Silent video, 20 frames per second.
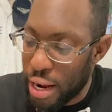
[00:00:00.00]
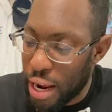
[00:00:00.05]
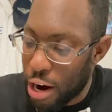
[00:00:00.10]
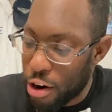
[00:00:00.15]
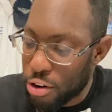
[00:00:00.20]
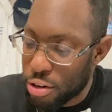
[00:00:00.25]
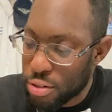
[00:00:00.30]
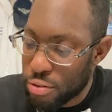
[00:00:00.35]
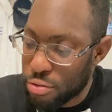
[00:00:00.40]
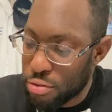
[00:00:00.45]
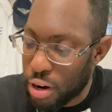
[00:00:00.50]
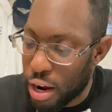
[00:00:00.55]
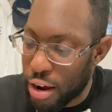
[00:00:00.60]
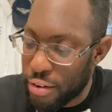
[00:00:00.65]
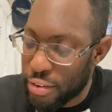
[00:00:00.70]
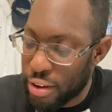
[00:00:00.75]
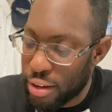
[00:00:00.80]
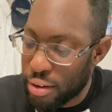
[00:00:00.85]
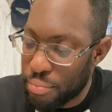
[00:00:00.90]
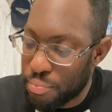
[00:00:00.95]
hours of
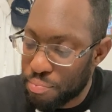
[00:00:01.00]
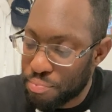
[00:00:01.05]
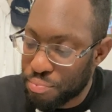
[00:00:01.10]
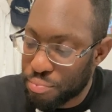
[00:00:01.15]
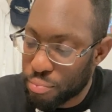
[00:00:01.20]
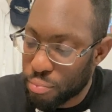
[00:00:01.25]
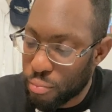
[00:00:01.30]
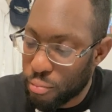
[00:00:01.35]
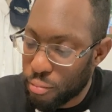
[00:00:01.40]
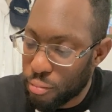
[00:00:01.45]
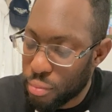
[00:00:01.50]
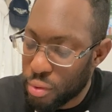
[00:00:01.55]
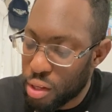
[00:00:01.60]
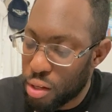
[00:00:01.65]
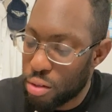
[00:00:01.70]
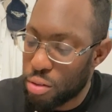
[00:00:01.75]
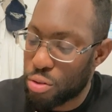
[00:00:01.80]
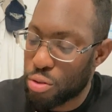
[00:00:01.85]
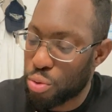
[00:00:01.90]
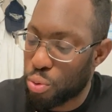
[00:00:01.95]
driving,
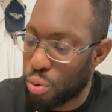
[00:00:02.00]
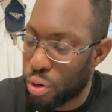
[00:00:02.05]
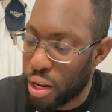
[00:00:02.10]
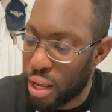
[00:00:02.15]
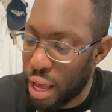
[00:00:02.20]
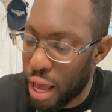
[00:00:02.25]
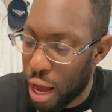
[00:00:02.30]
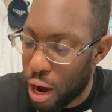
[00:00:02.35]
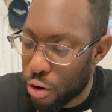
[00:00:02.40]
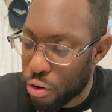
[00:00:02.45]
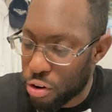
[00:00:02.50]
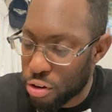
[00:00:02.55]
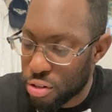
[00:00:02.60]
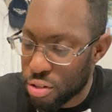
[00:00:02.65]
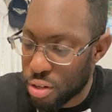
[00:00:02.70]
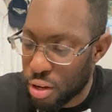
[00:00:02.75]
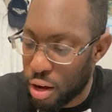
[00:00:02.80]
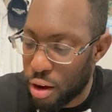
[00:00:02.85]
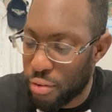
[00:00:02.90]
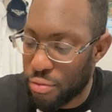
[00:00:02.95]
20
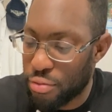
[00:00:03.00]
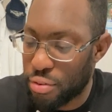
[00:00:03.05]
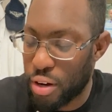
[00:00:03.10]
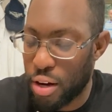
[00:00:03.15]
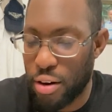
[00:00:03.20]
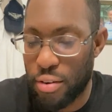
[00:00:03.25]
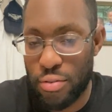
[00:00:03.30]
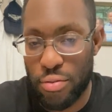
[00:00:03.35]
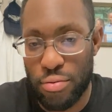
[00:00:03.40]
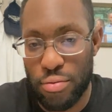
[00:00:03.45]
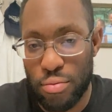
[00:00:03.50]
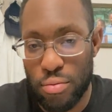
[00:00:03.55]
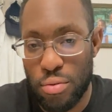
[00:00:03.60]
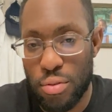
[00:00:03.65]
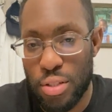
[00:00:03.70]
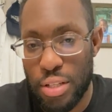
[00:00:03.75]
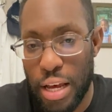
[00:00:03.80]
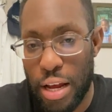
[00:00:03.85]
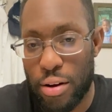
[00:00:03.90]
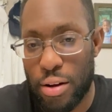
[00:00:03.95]
hours of
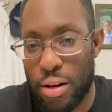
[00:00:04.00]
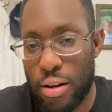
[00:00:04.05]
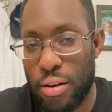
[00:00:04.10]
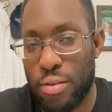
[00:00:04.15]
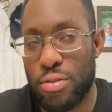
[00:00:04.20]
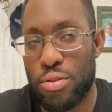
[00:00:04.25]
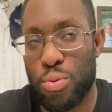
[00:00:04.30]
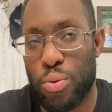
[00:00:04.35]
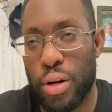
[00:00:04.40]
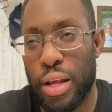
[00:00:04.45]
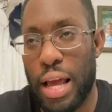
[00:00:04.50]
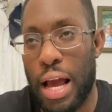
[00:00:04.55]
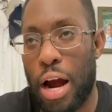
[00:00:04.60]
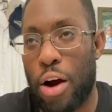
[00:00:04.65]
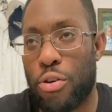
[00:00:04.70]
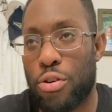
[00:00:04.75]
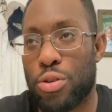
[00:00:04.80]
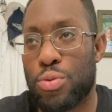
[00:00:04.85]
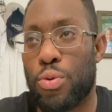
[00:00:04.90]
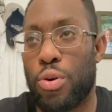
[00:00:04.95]
20
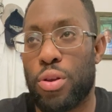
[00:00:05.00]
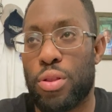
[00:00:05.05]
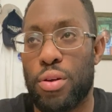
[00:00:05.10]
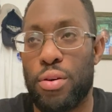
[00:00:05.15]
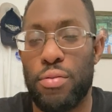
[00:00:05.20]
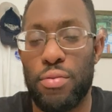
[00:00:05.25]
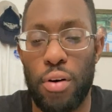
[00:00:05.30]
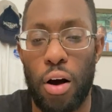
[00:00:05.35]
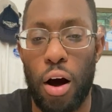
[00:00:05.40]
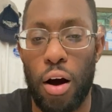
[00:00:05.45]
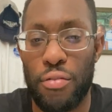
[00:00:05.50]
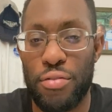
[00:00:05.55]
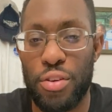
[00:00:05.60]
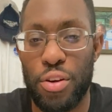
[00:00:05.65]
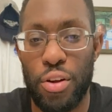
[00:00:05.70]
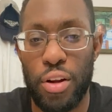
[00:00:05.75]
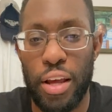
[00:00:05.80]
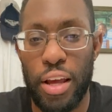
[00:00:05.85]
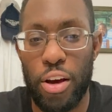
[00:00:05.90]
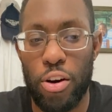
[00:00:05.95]
hours worth of
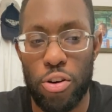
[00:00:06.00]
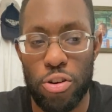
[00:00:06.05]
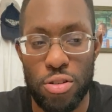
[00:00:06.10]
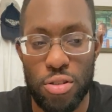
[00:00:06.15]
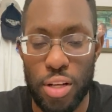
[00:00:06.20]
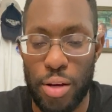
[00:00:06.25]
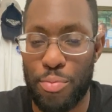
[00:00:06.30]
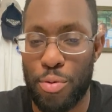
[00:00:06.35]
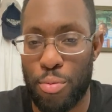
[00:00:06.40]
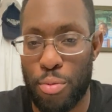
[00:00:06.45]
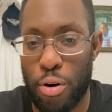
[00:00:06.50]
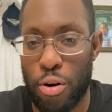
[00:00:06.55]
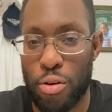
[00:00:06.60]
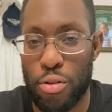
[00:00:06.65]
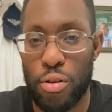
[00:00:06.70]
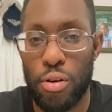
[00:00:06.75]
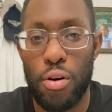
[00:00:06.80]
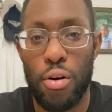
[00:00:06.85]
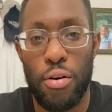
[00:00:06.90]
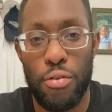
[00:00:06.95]
off-duty or sleeper
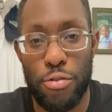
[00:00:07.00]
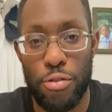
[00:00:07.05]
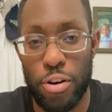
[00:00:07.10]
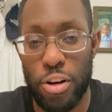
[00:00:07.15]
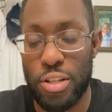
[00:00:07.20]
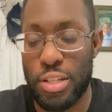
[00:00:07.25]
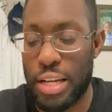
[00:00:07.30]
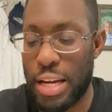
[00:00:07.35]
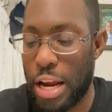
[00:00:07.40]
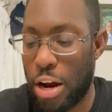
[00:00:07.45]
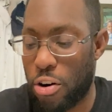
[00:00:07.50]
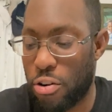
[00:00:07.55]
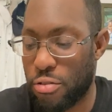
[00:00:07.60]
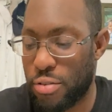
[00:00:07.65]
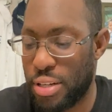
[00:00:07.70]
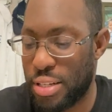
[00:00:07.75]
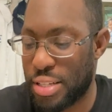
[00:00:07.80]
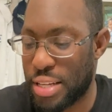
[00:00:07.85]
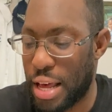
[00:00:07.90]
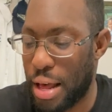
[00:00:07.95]
berth for your 10-hour
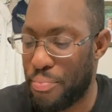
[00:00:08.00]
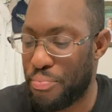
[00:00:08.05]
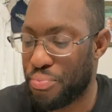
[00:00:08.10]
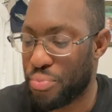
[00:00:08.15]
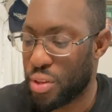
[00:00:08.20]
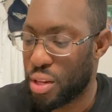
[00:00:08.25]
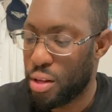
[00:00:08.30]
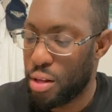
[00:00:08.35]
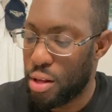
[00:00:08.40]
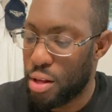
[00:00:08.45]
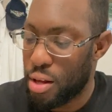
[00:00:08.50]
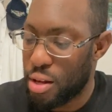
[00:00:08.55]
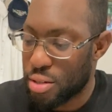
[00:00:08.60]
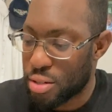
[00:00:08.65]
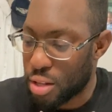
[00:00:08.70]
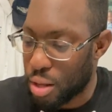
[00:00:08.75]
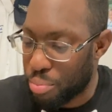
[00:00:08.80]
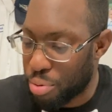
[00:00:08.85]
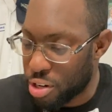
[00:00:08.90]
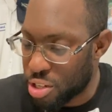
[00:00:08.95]
reset.
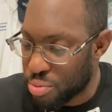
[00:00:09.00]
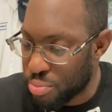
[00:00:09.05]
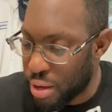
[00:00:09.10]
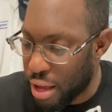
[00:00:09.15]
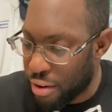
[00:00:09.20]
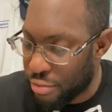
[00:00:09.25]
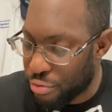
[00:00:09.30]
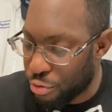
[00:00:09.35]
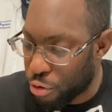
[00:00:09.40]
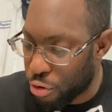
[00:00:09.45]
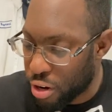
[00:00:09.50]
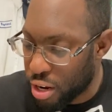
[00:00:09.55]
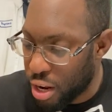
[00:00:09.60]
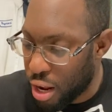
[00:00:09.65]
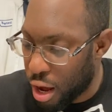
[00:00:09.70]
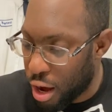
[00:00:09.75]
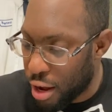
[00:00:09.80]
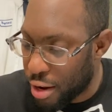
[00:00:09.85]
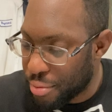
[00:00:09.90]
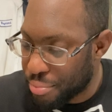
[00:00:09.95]
So that puts me at
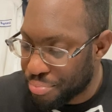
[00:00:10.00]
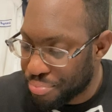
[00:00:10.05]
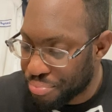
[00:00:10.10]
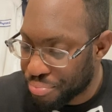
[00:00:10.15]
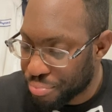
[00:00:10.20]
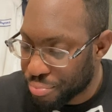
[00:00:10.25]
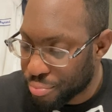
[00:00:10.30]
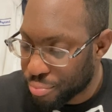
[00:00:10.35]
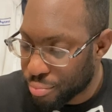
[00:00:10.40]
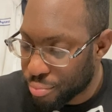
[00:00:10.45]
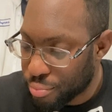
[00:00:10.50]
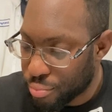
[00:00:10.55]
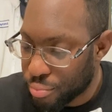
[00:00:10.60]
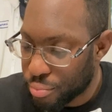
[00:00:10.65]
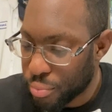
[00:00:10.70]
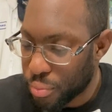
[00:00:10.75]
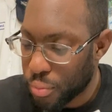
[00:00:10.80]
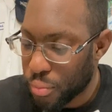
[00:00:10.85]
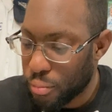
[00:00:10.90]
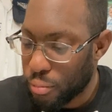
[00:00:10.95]
49.
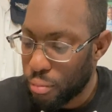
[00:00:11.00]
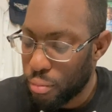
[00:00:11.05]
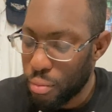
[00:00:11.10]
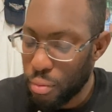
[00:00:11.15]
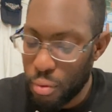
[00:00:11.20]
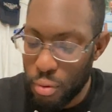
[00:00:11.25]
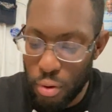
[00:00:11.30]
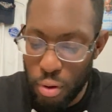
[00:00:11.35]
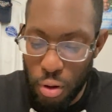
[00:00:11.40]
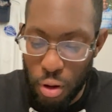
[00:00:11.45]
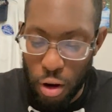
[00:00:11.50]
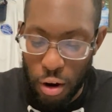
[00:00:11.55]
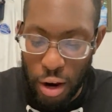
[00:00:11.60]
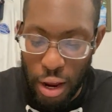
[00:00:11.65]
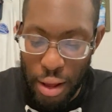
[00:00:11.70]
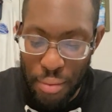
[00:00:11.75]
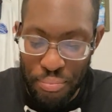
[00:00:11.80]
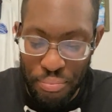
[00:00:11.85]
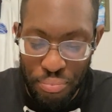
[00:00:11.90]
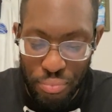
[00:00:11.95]
All
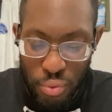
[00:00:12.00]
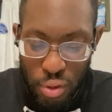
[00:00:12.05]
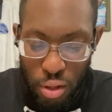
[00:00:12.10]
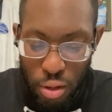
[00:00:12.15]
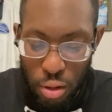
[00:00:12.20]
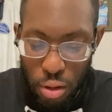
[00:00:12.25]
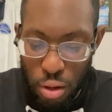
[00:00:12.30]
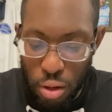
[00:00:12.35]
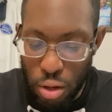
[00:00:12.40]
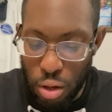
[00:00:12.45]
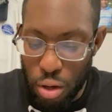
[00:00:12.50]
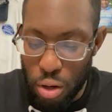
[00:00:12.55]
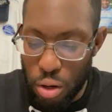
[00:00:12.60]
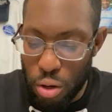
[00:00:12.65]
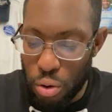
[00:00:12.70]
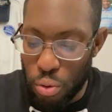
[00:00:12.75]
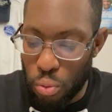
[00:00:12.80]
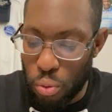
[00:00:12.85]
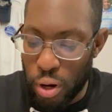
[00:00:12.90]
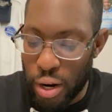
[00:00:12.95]
right?
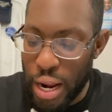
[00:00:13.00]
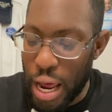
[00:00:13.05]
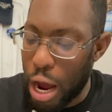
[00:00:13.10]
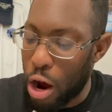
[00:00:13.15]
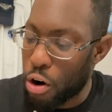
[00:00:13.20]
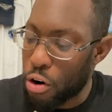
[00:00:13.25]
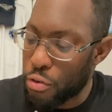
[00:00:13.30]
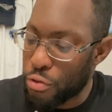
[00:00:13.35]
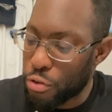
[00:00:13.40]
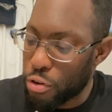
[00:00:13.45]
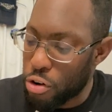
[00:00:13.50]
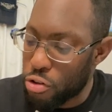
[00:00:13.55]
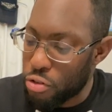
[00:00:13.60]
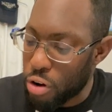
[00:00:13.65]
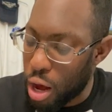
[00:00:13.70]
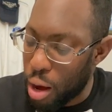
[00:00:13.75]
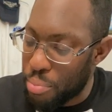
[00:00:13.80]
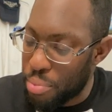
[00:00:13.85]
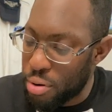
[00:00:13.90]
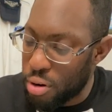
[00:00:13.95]
1 hour for a
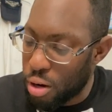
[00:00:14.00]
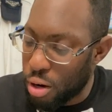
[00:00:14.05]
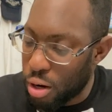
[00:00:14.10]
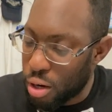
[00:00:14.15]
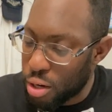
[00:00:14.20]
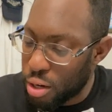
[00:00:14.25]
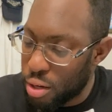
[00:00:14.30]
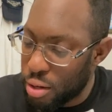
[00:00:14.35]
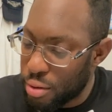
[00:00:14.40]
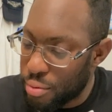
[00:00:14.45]
drop and hook.